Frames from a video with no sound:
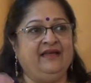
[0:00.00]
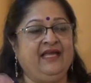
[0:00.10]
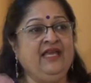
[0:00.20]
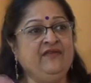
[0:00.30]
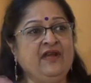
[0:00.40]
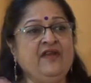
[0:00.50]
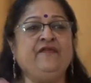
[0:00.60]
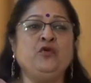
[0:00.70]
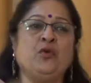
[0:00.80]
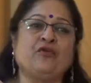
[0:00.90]
Even
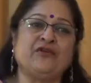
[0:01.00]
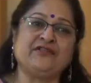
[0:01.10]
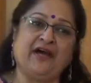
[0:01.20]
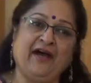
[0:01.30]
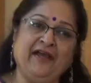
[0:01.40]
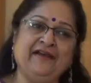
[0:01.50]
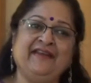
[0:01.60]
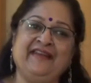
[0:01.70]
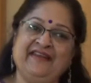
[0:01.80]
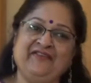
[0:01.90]
if you were retired
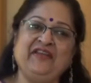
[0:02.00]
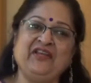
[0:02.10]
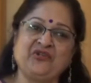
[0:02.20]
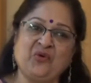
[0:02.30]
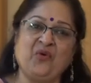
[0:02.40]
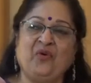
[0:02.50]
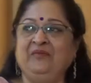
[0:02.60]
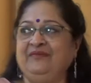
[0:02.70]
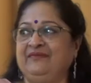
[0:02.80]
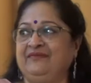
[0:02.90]
and living at home